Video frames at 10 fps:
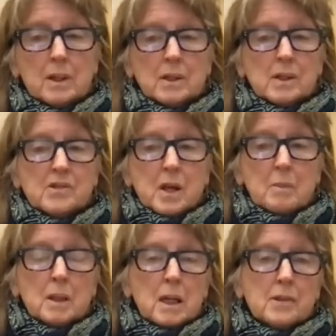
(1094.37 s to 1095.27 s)

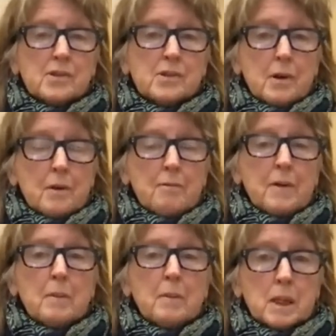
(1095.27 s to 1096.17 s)
destabilizes a
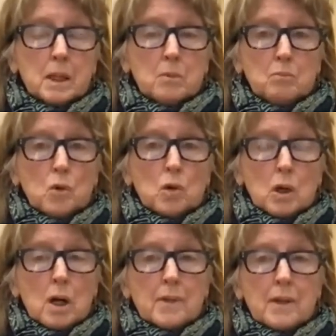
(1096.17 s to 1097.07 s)
family
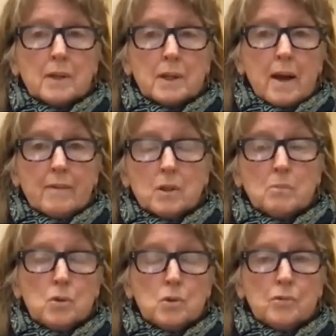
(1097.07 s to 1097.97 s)
more, I think, than having to
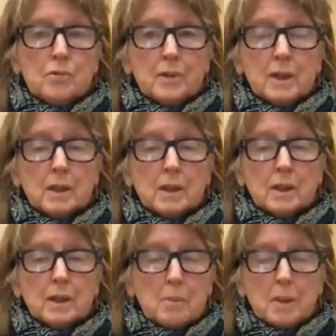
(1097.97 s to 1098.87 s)
move. At
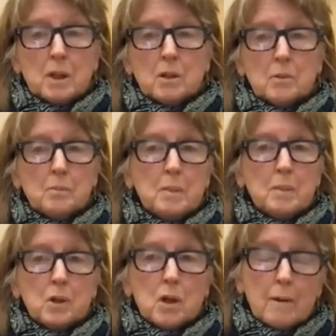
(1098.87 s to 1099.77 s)
least up here,
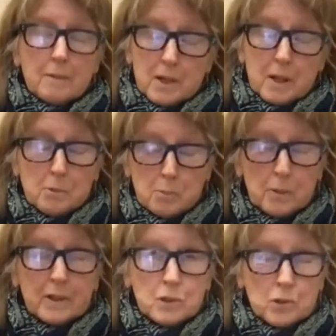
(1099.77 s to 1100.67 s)
people are oftentimes
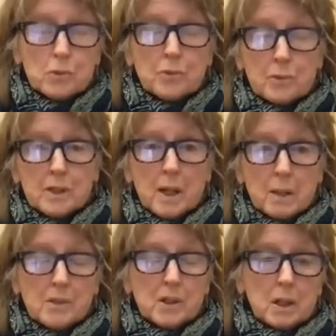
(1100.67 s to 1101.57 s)
moving 2 and 3
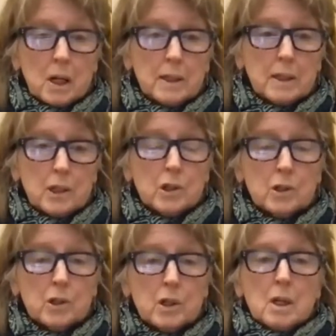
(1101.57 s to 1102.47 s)
times a
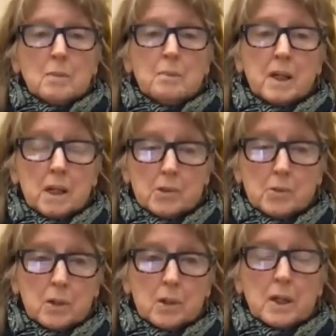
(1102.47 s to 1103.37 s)
year because
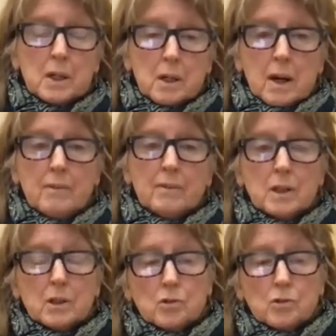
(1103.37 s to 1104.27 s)
we're in a
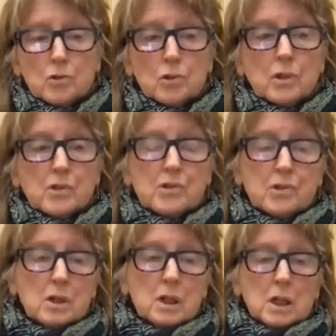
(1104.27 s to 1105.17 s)
heavily
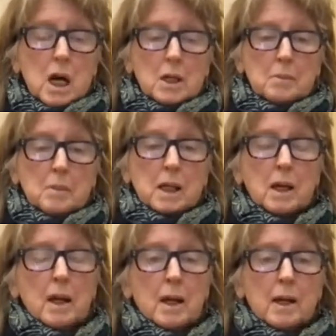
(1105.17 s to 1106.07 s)
tourist
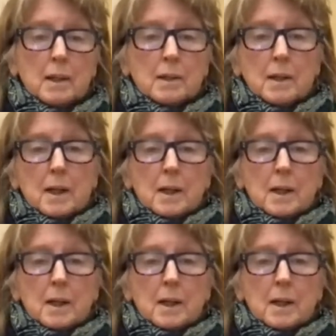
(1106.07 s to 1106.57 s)
economy, and